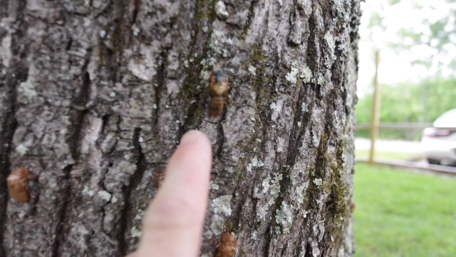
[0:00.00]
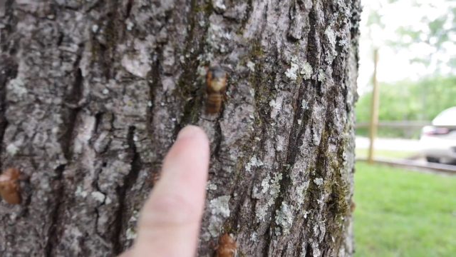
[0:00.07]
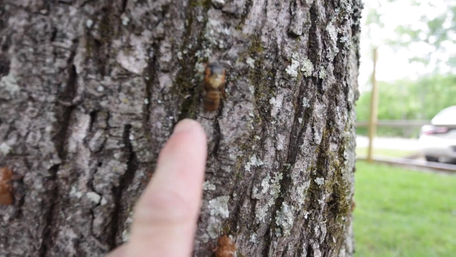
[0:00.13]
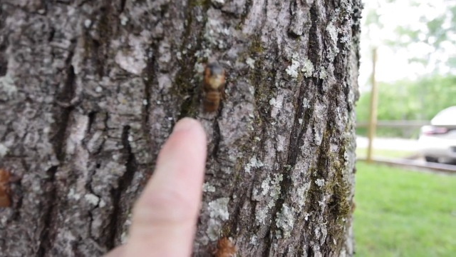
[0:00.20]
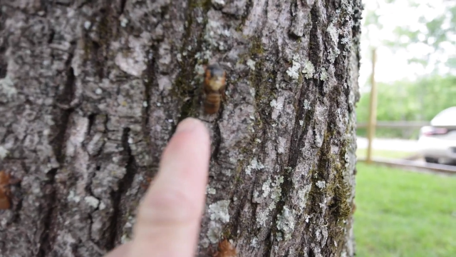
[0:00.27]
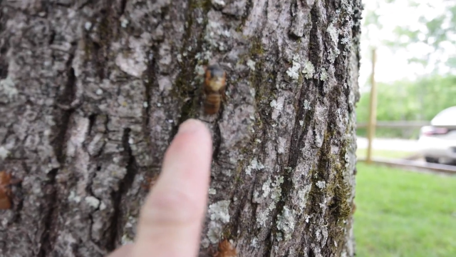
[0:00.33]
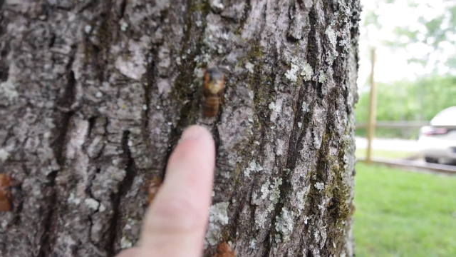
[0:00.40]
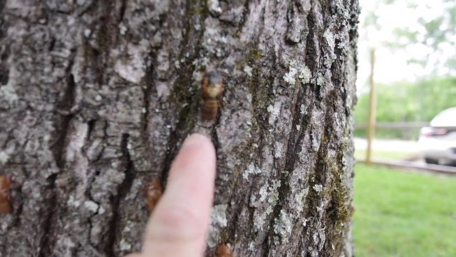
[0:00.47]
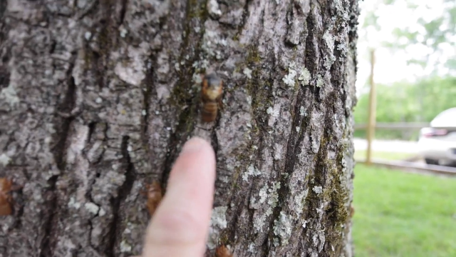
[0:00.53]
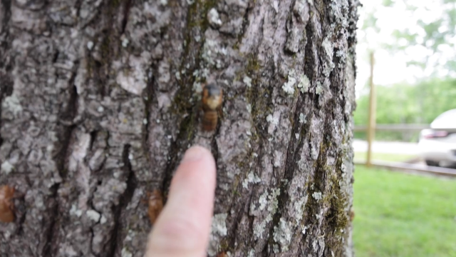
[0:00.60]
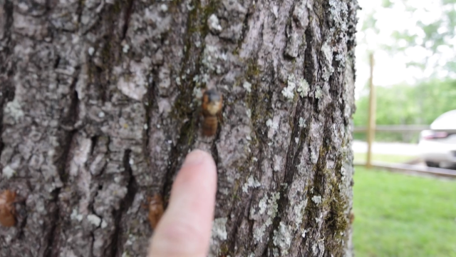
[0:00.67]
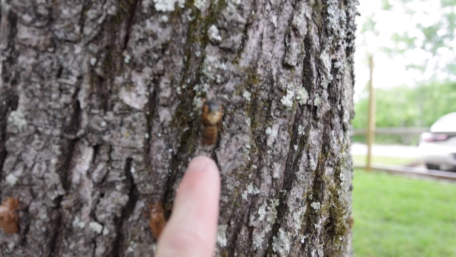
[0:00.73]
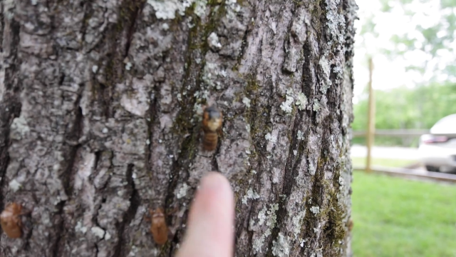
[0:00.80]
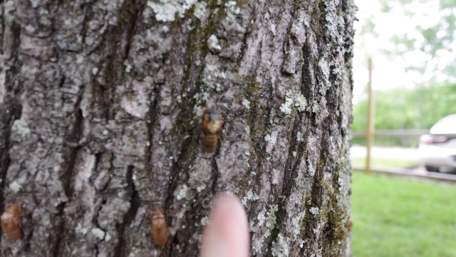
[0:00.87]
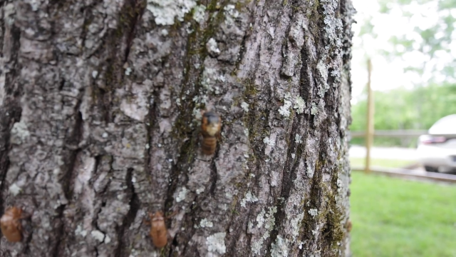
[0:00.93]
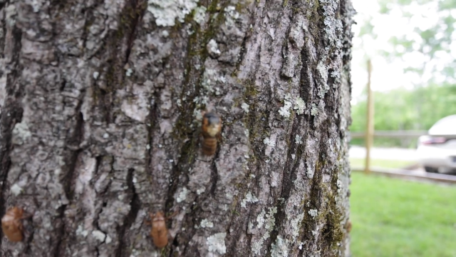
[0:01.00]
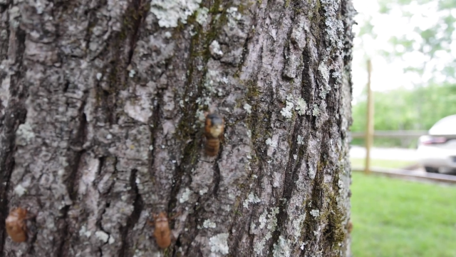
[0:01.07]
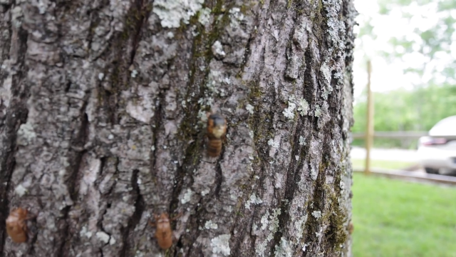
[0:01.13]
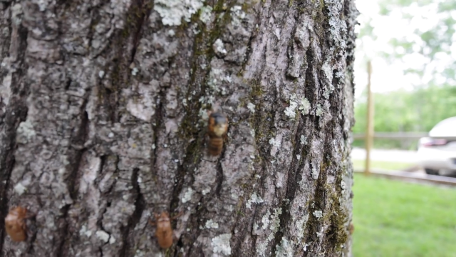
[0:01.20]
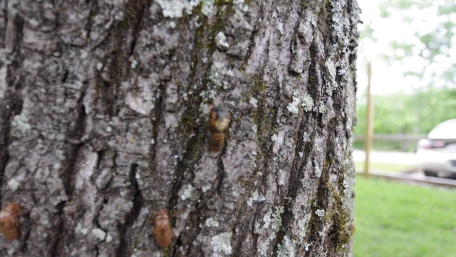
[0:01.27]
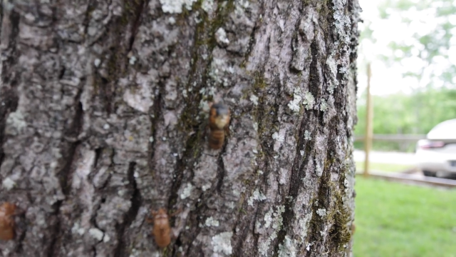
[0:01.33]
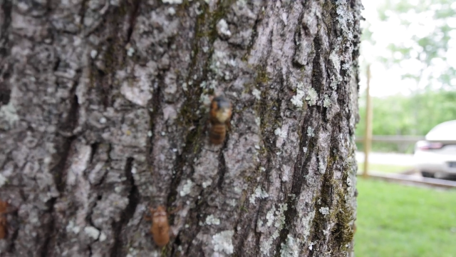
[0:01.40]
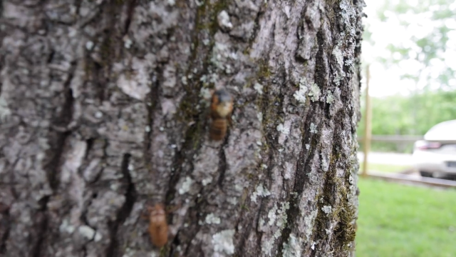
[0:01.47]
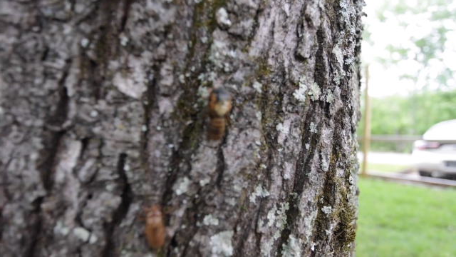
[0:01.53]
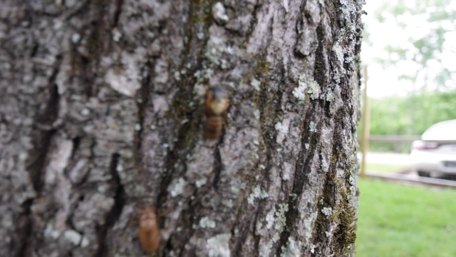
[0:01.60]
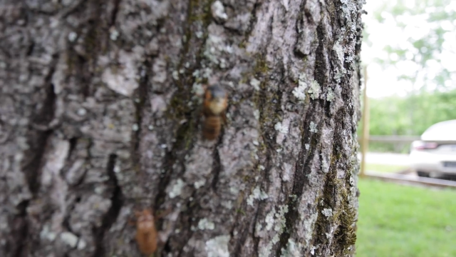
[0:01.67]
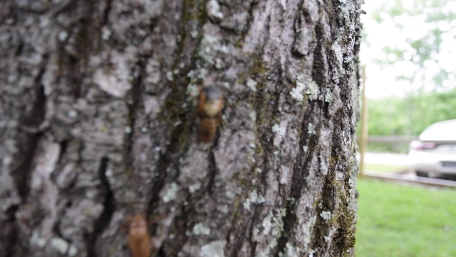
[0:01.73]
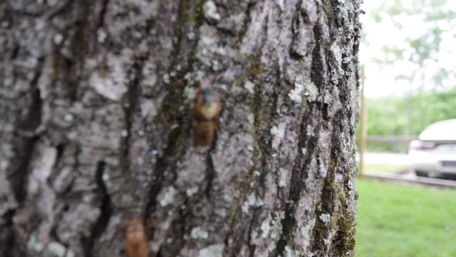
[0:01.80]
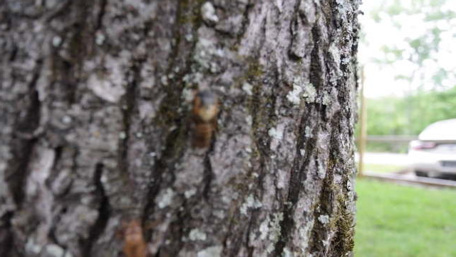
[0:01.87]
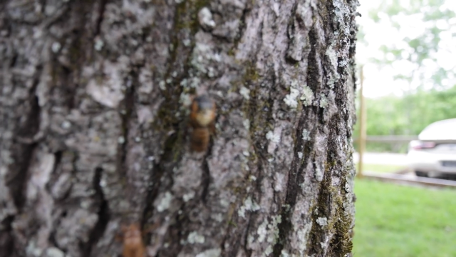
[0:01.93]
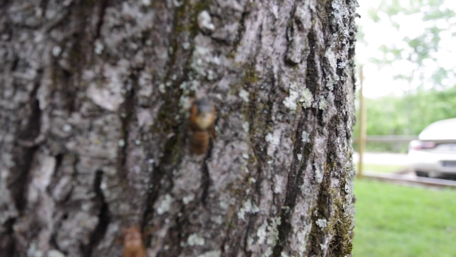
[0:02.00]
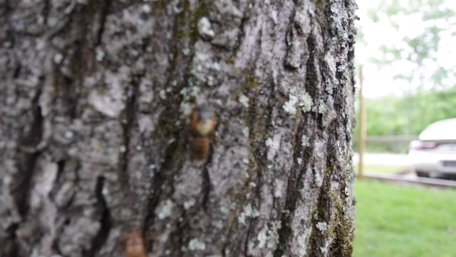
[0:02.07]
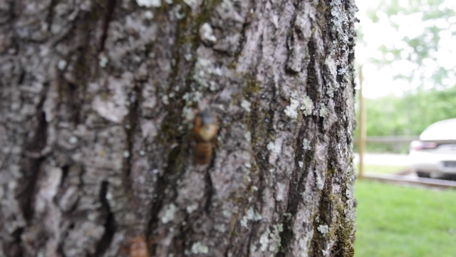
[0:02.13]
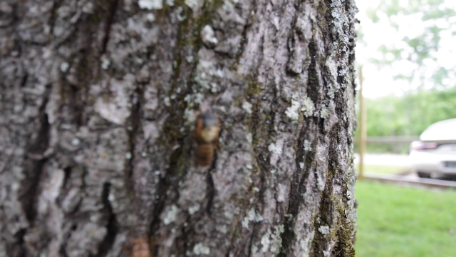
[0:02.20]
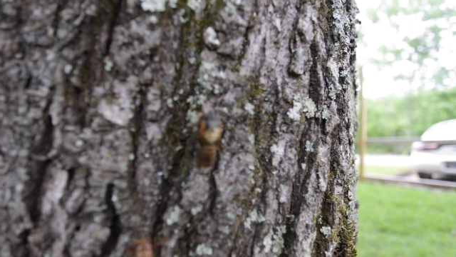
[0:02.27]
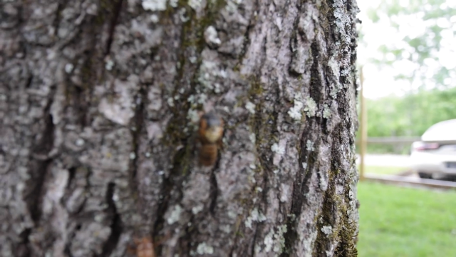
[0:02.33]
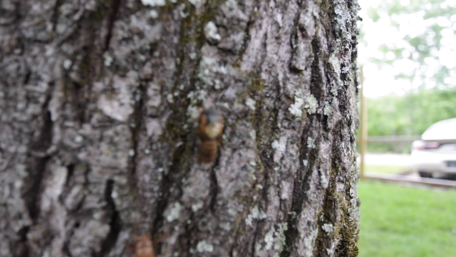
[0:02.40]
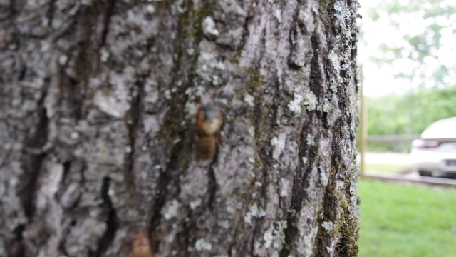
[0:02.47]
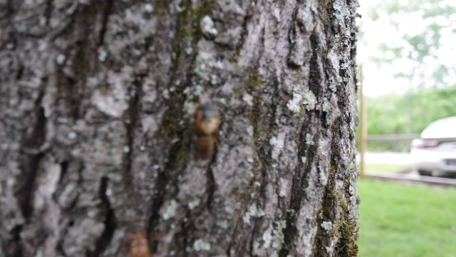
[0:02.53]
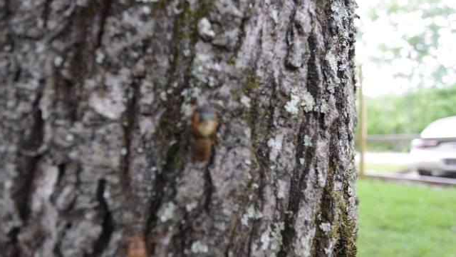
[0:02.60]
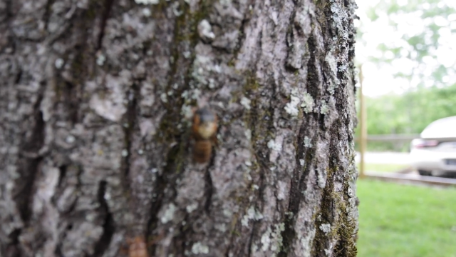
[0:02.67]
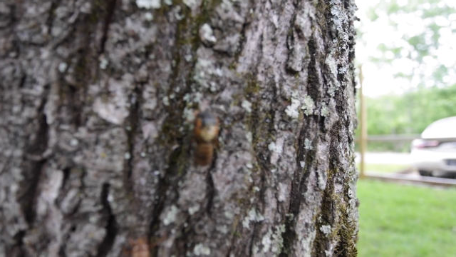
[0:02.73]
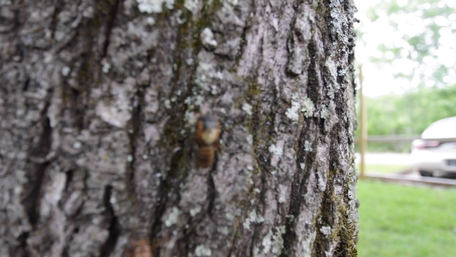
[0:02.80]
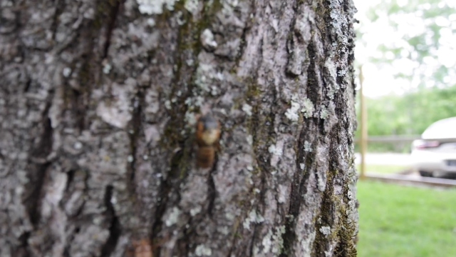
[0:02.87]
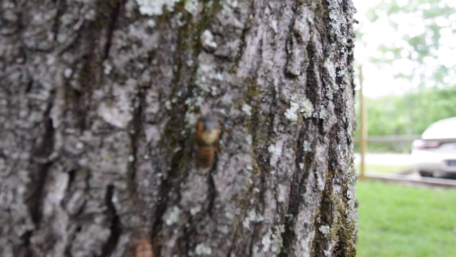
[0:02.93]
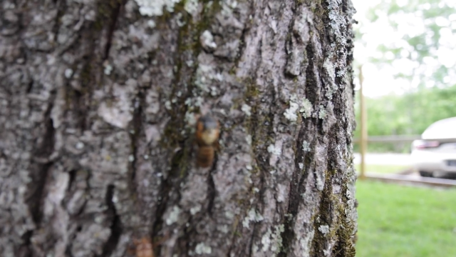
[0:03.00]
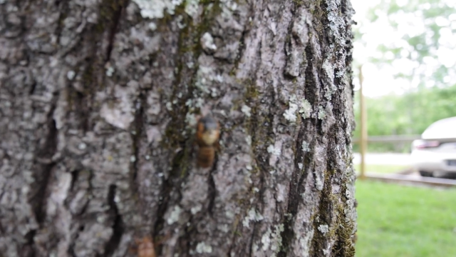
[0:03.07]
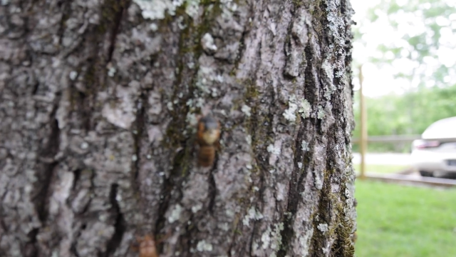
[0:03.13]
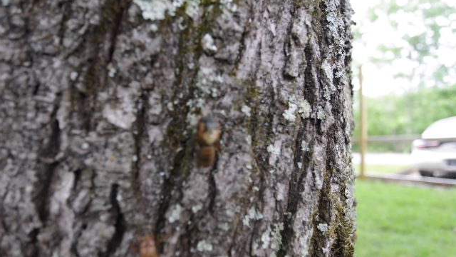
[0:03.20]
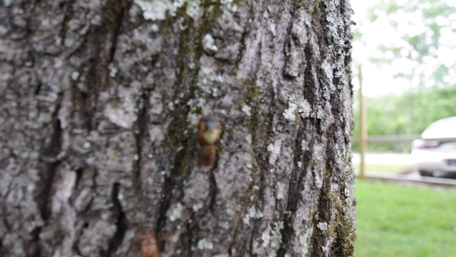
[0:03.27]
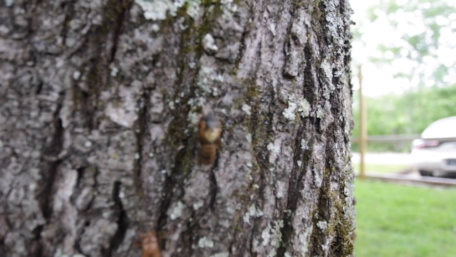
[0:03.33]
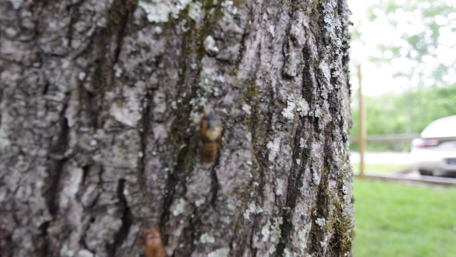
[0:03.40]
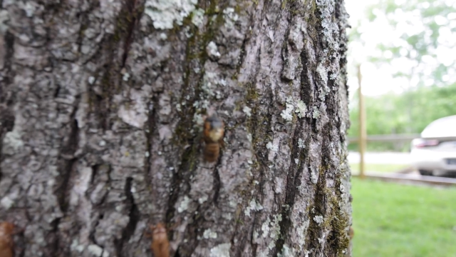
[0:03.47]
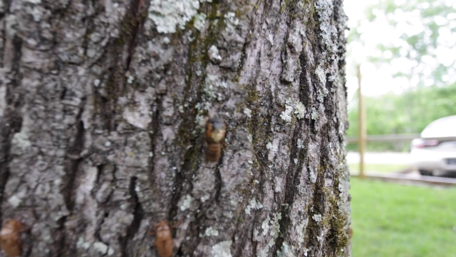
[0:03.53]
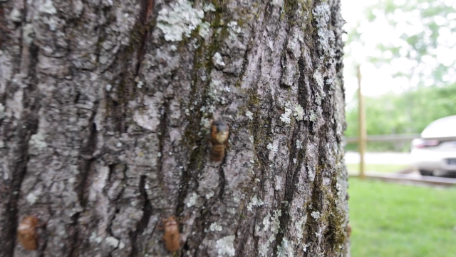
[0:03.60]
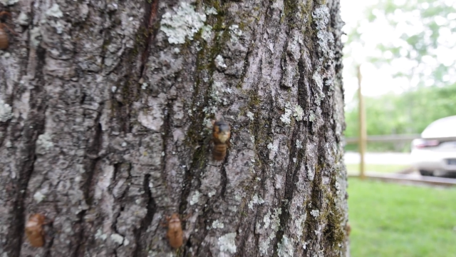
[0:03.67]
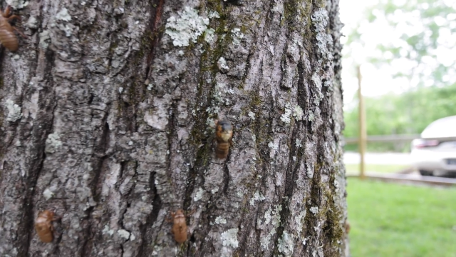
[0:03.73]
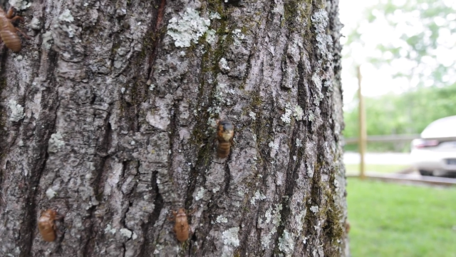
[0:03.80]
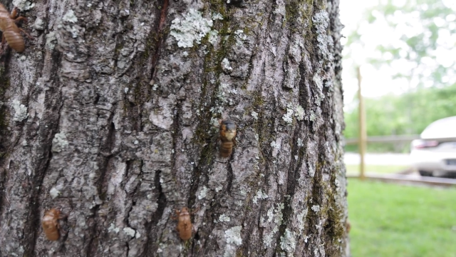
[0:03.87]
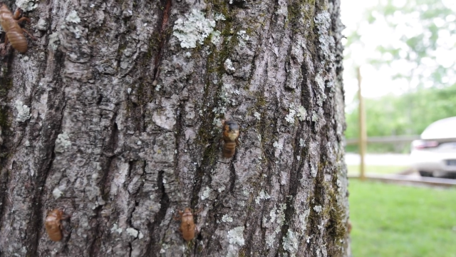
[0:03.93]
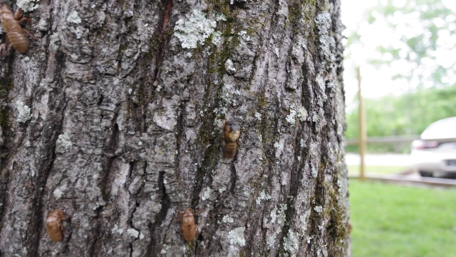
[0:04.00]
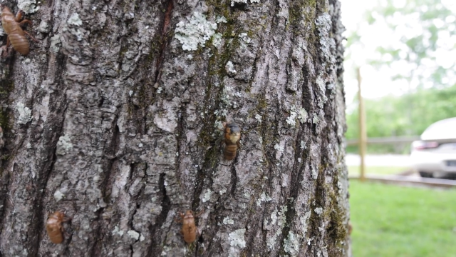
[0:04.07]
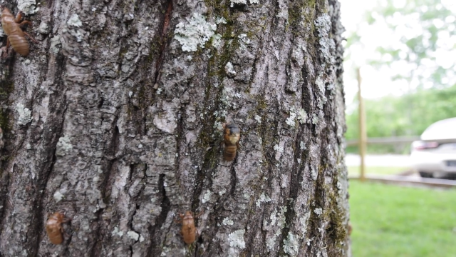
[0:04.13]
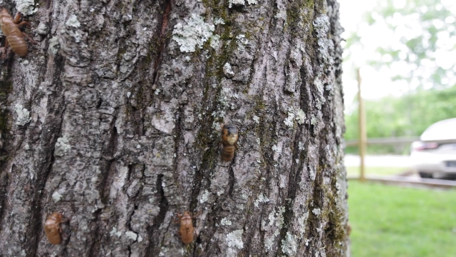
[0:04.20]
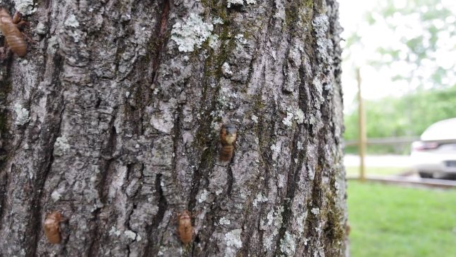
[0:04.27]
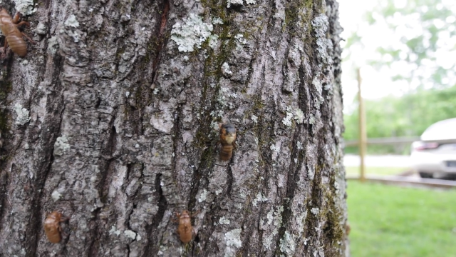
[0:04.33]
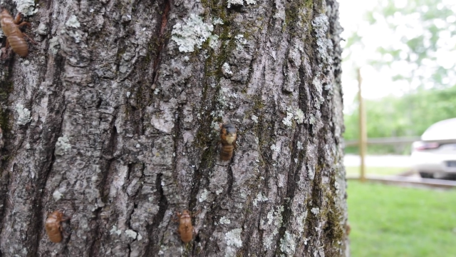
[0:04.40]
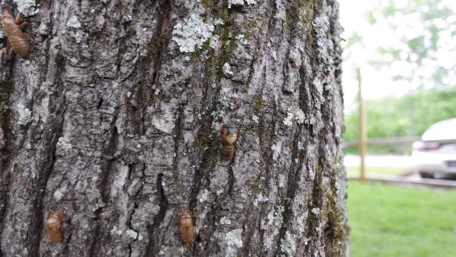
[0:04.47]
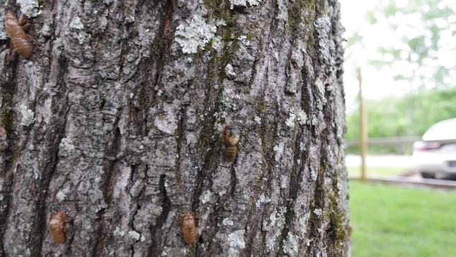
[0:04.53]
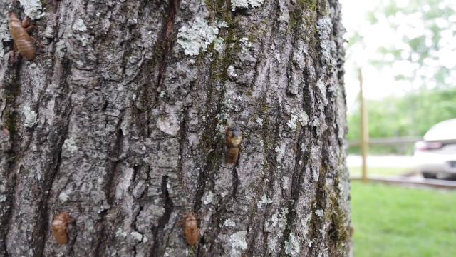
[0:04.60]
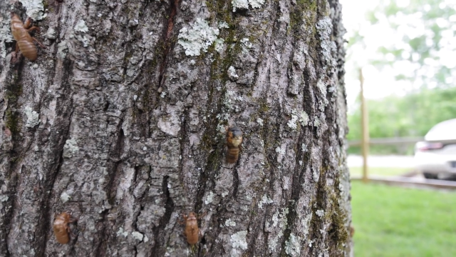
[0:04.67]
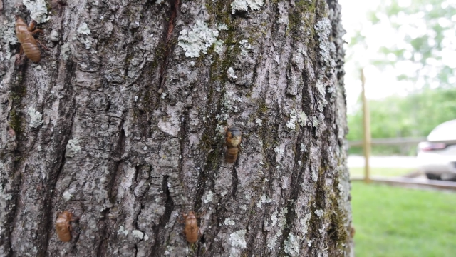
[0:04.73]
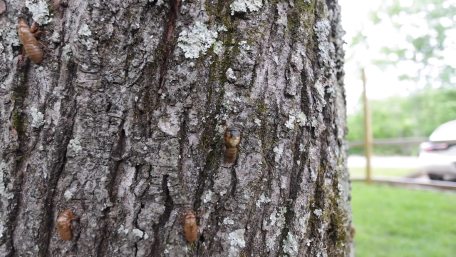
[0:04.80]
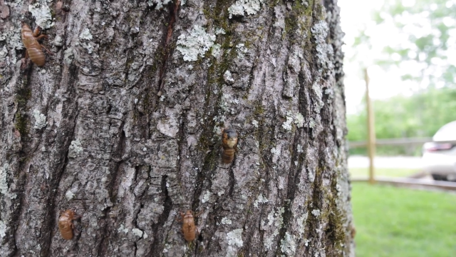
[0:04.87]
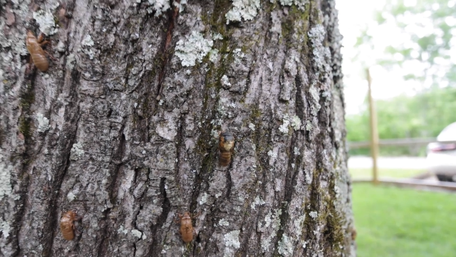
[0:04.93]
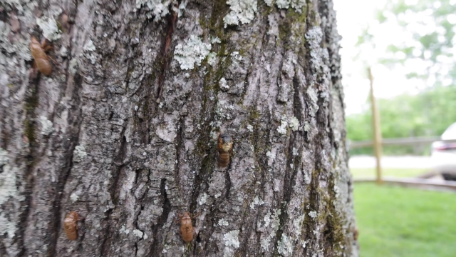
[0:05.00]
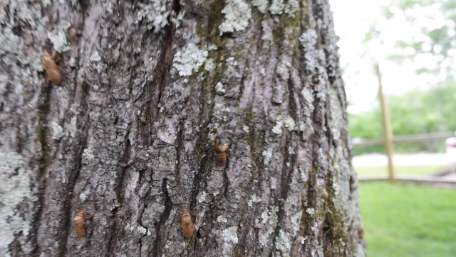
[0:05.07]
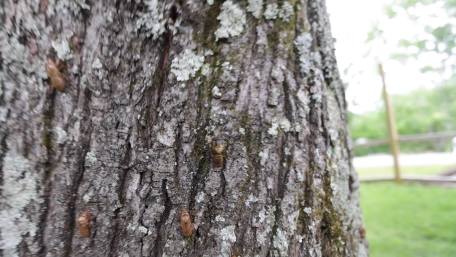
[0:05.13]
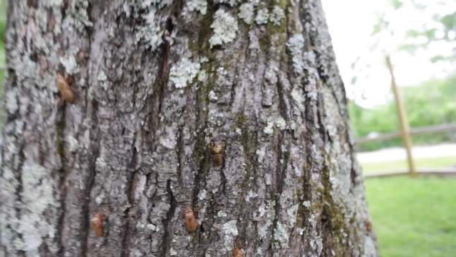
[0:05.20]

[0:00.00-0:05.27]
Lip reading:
(no speaker visible)